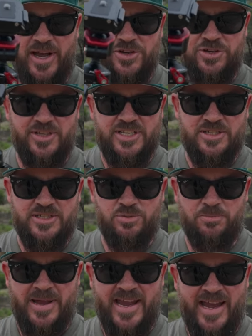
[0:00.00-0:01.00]
undo this, this
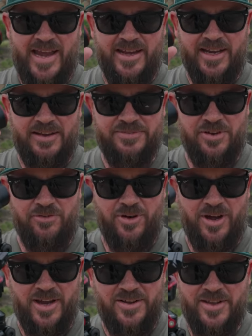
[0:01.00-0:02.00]
will pan left and
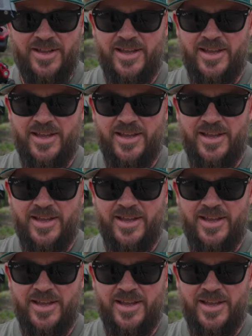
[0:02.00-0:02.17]
right,